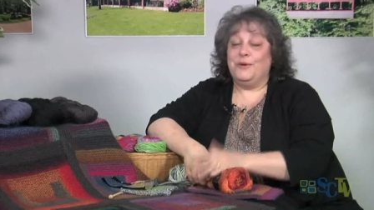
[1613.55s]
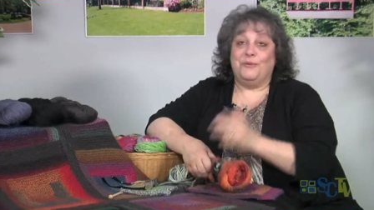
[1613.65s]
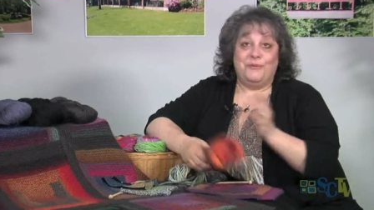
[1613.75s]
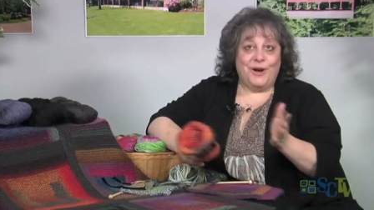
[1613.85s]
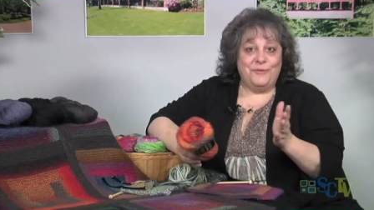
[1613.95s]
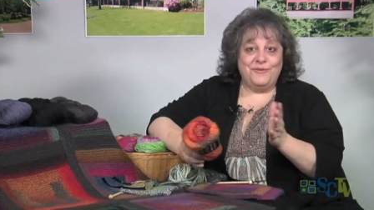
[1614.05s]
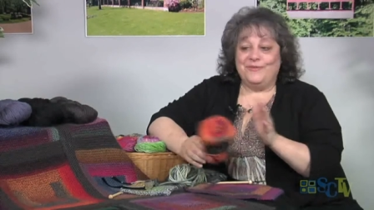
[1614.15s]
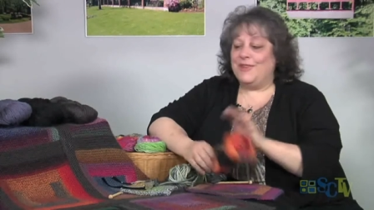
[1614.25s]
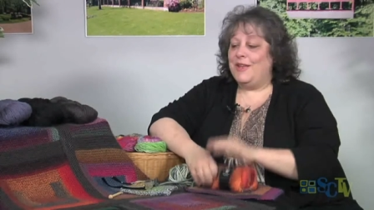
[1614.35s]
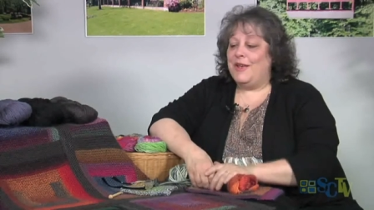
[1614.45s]
Well,
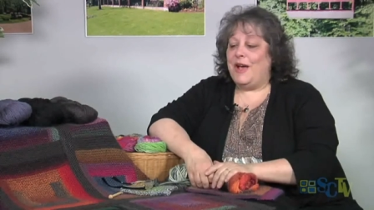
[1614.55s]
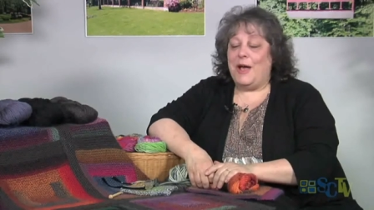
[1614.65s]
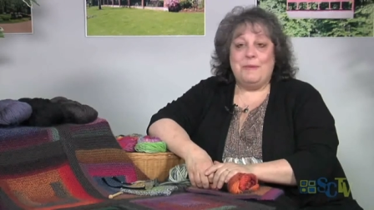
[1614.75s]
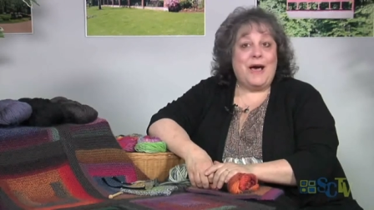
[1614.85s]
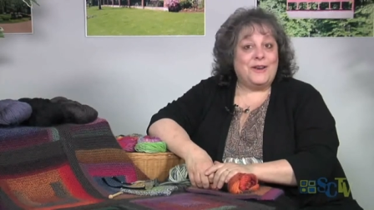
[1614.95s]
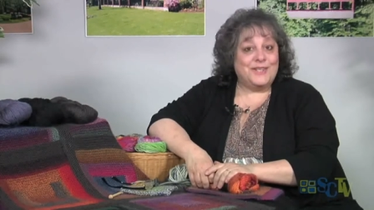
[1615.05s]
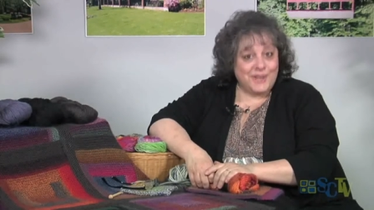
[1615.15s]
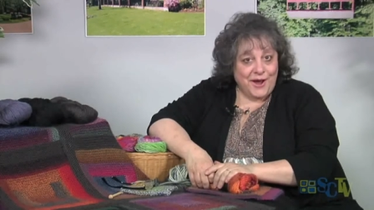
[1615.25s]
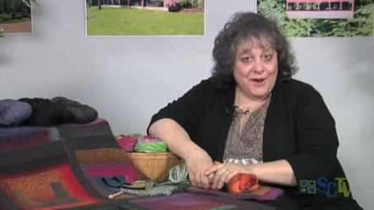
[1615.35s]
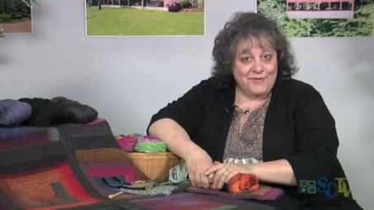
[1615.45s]
I'm out of
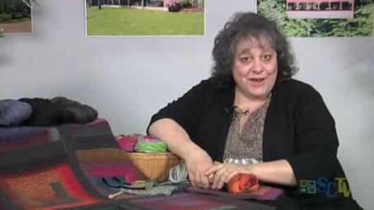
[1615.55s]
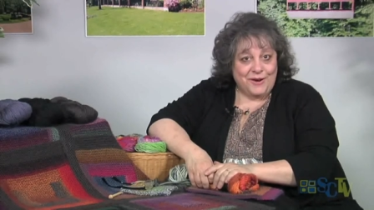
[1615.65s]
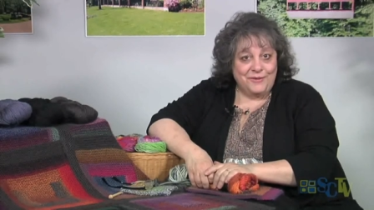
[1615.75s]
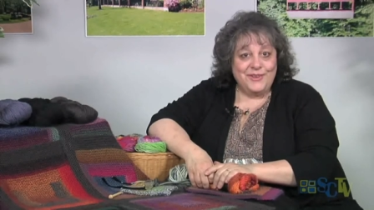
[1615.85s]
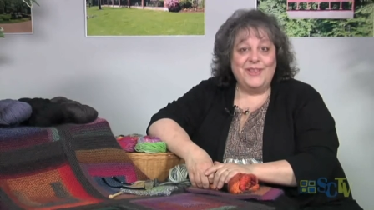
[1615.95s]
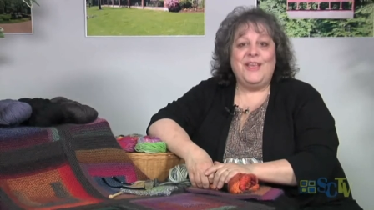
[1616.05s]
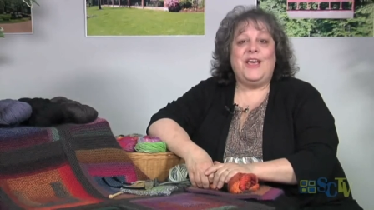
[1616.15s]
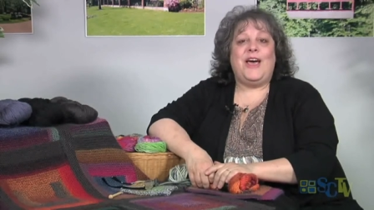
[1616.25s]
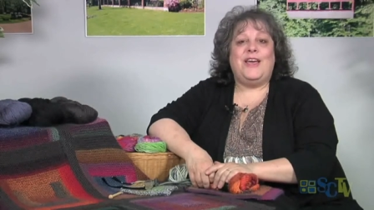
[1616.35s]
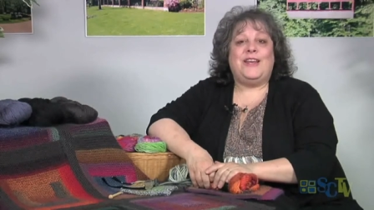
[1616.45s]
time now,
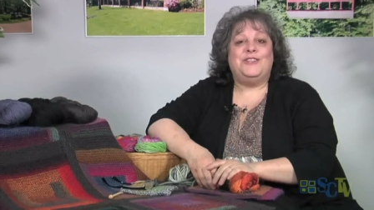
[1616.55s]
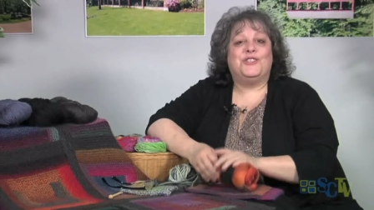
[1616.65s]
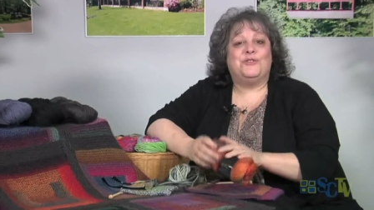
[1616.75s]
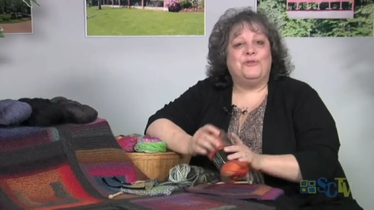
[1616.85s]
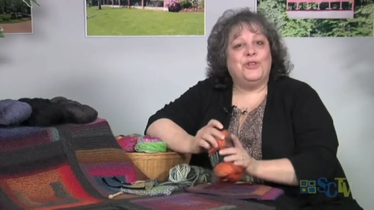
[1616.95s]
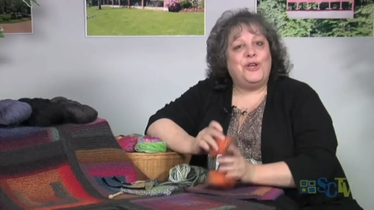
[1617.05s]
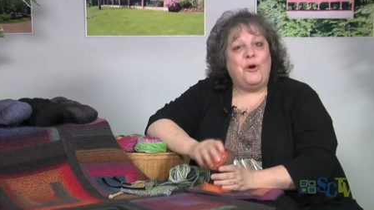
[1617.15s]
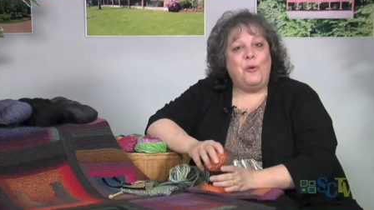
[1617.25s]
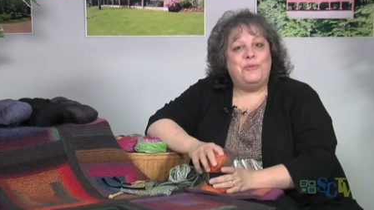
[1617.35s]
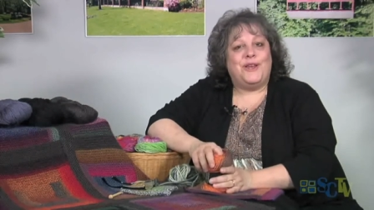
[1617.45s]
and I certainly
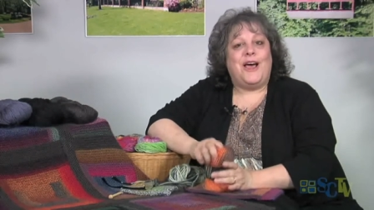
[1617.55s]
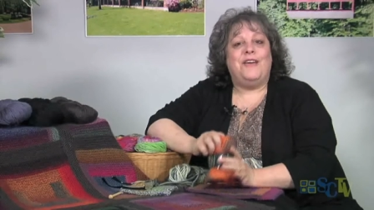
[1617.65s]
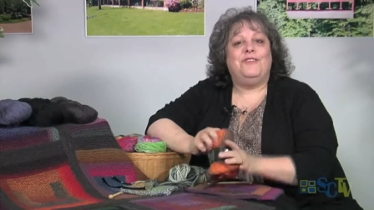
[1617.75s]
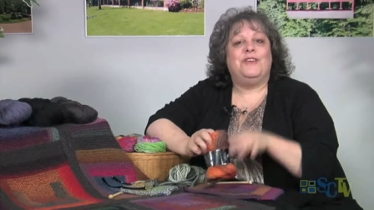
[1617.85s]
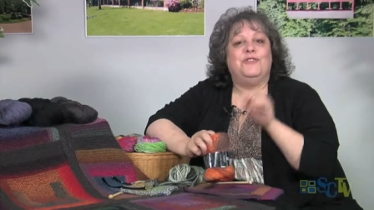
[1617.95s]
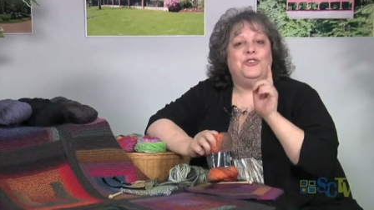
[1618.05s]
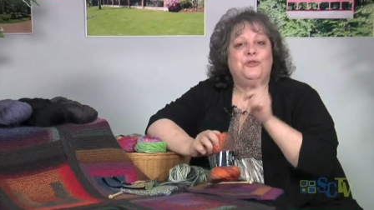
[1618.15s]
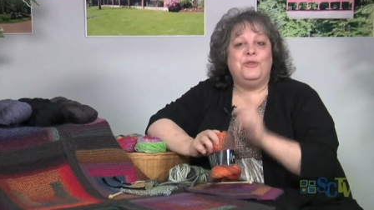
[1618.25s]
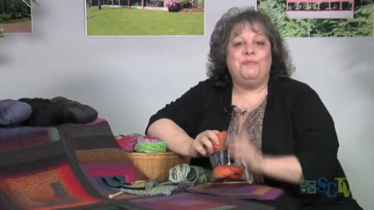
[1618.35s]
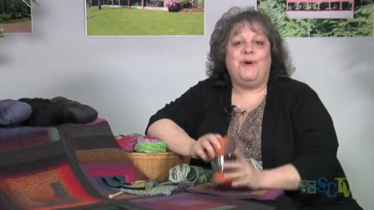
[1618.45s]
hope that I've given
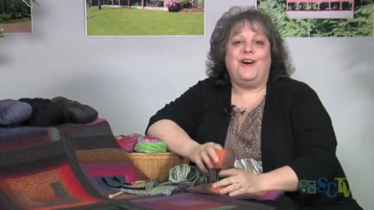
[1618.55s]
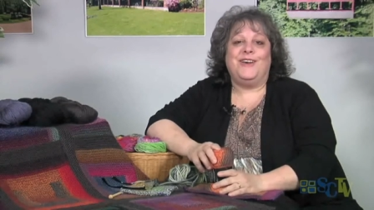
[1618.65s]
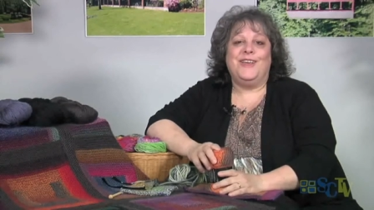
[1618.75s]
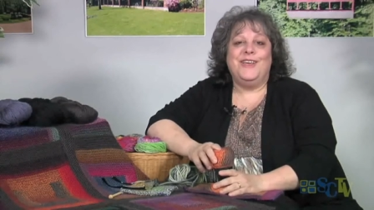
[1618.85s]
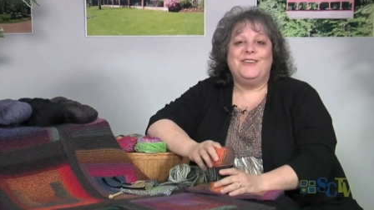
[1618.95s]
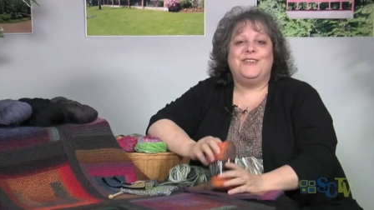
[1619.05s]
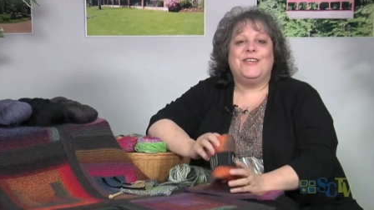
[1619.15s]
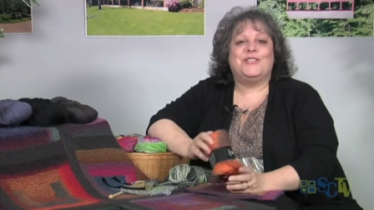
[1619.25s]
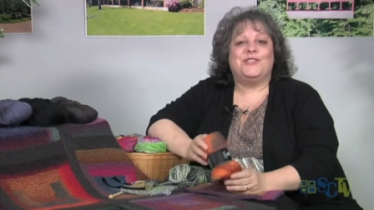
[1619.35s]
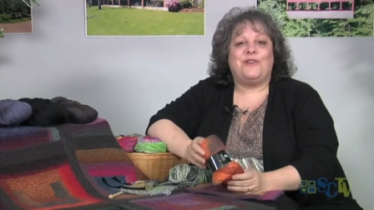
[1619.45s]
you the bug to
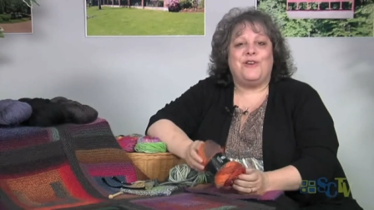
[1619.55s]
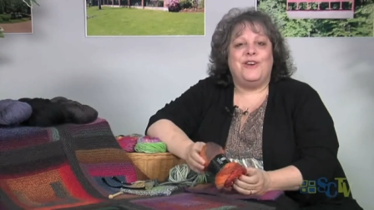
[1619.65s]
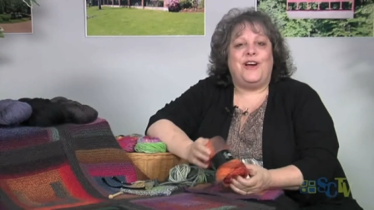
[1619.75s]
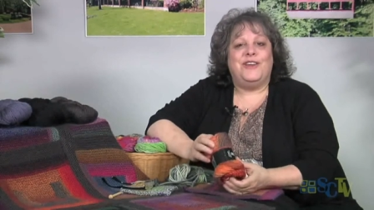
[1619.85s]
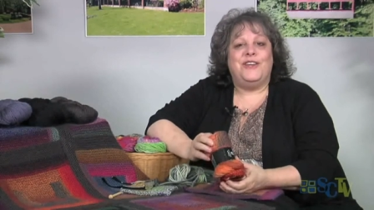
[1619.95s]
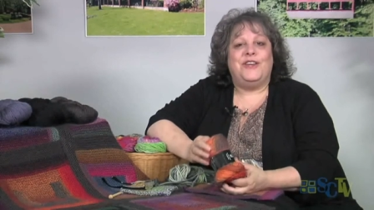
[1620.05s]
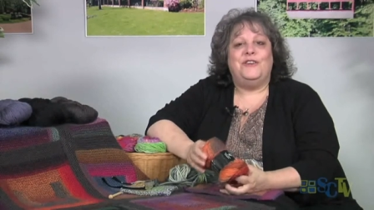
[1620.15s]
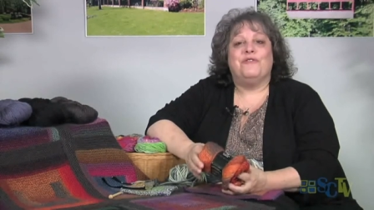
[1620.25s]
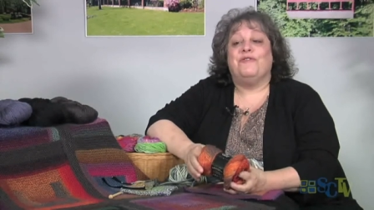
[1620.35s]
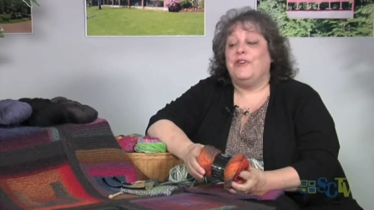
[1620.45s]
get started on knitting
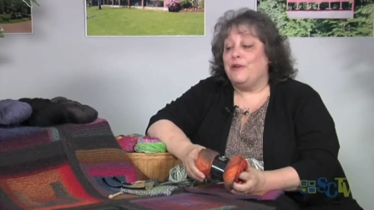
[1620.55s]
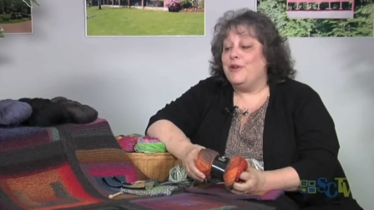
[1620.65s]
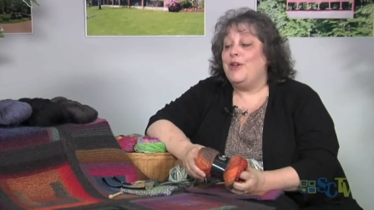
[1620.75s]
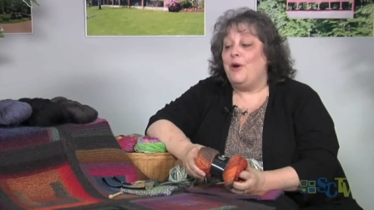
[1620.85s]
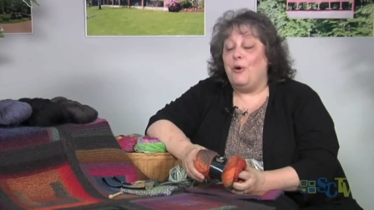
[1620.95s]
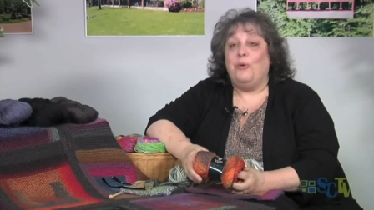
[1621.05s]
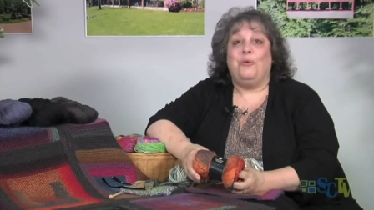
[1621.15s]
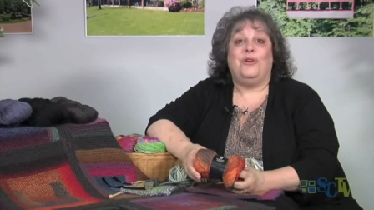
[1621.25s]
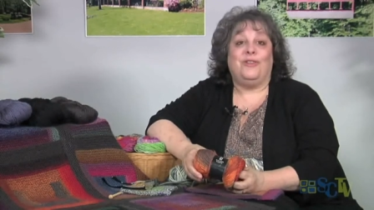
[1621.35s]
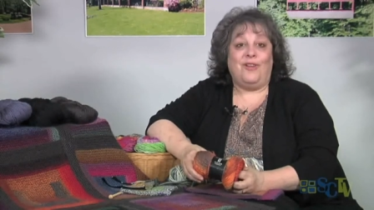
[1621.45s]
your very
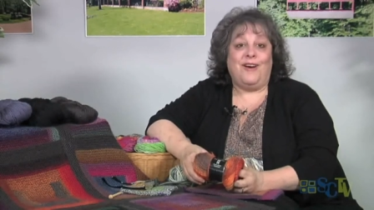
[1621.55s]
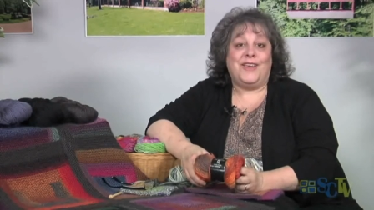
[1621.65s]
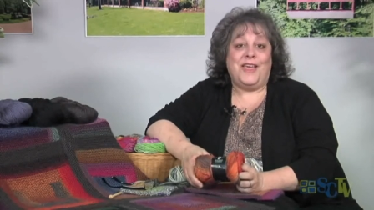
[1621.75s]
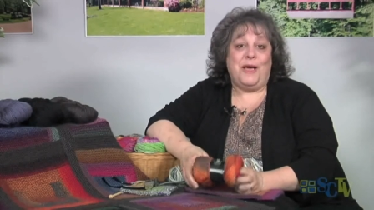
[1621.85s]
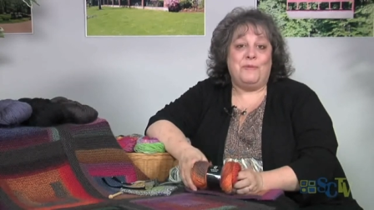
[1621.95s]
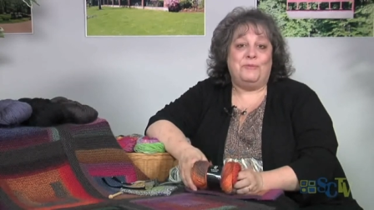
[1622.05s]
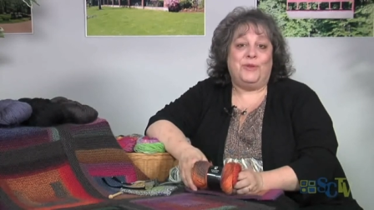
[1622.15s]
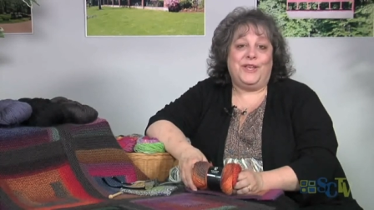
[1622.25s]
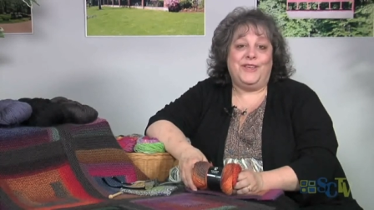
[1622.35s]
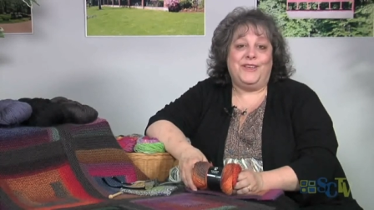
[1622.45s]
own log cabin
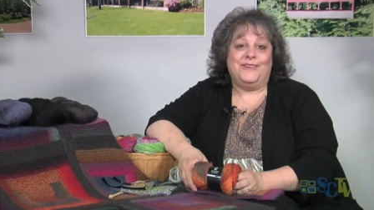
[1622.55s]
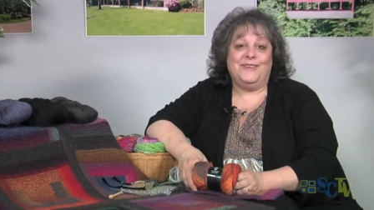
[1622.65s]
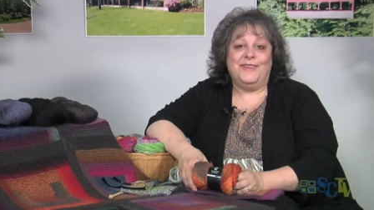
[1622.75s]
blanket.